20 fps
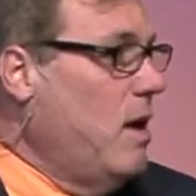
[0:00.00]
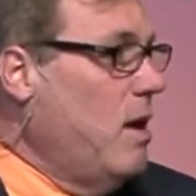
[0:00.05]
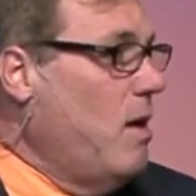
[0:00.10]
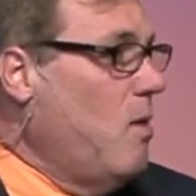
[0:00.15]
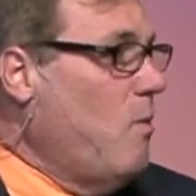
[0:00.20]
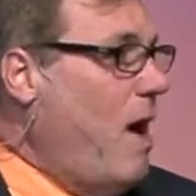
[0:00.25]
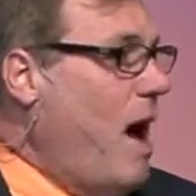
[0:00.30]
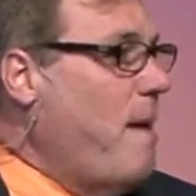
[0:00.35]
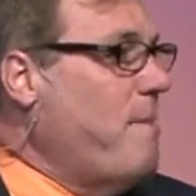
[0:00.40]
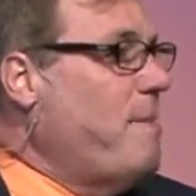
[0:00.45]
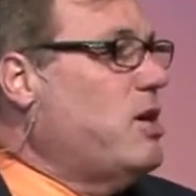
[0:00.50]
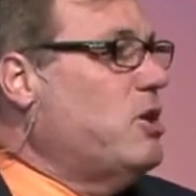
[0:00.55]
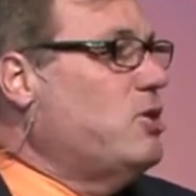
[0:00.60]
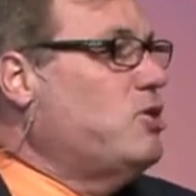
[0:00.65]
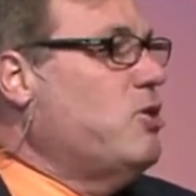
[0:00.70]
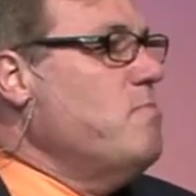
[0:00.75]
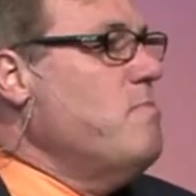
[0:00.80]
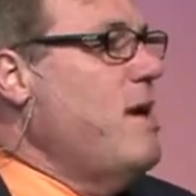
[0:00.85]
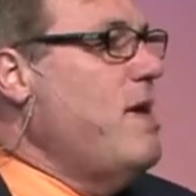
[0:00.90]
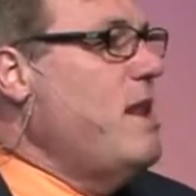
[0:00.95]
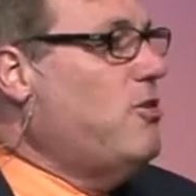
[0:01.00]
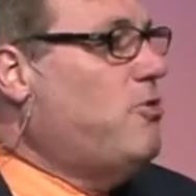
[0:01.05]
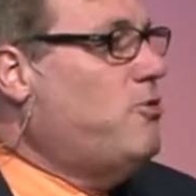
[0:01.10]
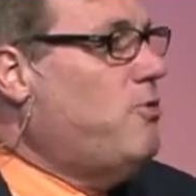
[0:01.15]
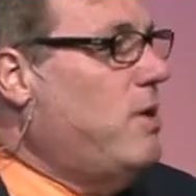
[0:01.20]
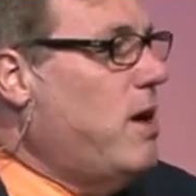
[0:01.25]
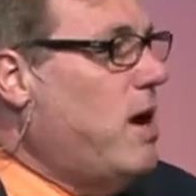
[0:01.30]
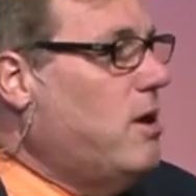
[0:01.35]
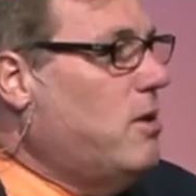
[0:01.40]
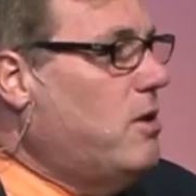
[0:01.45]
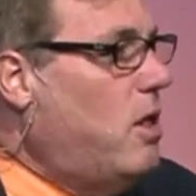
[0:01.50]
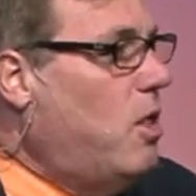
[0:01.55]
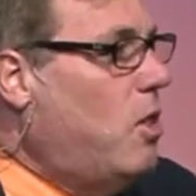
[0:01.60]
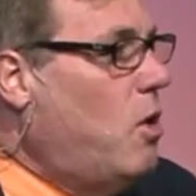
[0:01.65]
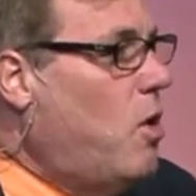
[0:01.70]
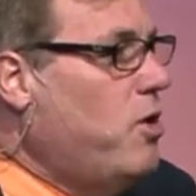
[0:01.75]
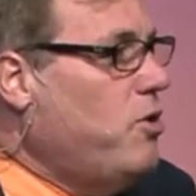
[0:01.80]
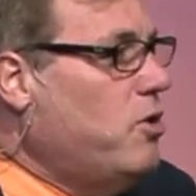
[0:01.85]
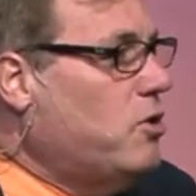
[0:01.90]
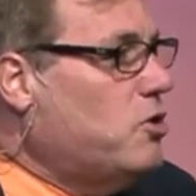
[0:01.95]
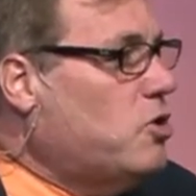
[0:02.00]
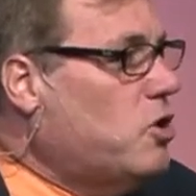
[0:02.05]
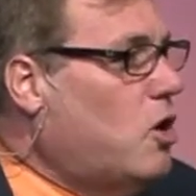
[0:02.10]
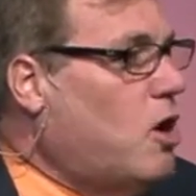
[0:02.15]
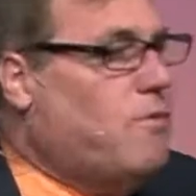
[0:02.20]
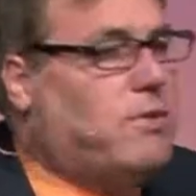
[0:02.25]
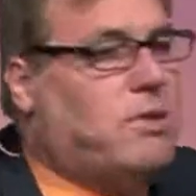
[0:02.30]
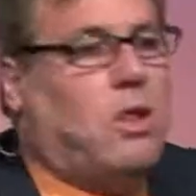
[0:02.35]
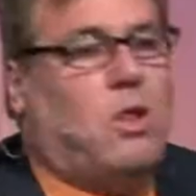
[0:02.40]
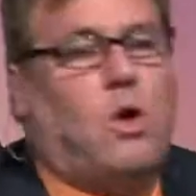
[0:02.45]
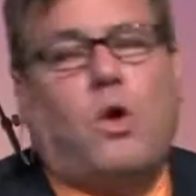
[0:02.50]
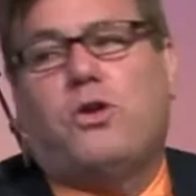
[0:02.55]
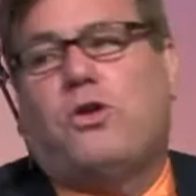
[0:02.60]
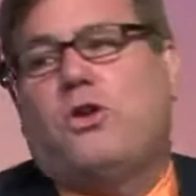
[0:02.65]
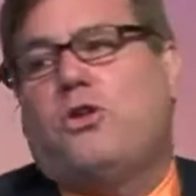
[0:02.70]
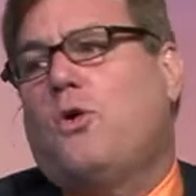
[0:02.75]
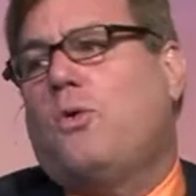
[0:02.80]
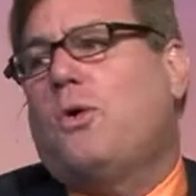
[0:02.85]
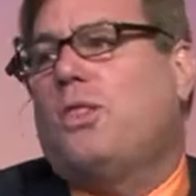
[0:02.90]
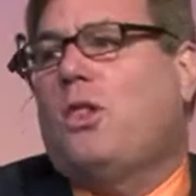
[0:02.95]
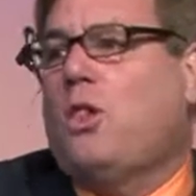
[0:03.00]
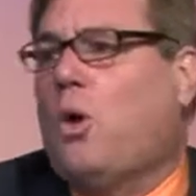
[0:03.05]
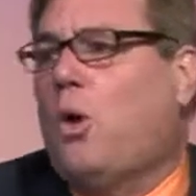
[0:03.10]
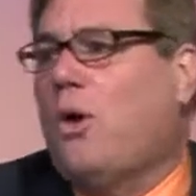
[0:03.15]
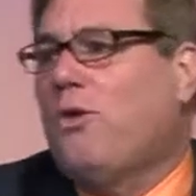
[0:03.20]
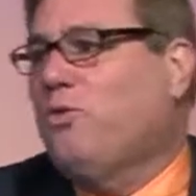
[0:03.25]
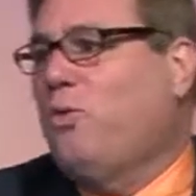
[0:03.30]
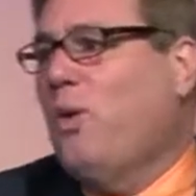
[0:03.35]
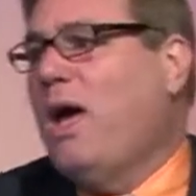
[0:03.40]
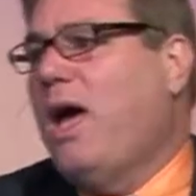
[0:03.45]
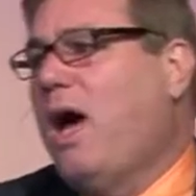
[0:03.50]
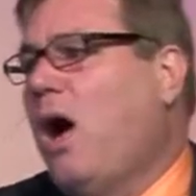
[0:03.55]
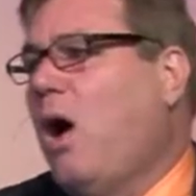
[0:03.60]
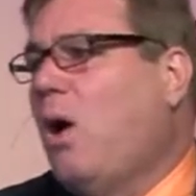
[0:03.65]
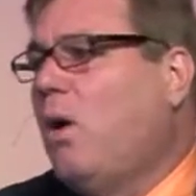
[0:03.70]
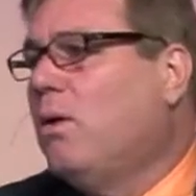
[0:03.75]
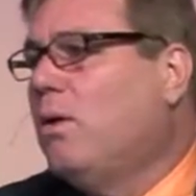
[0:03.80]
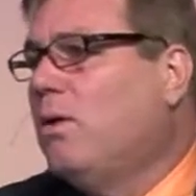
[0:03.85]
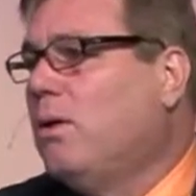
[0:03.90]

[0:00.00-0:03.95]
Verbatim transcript: Why? Because you're ministering unto the Lord. You're serving the Lord. You're doing the Lord's will.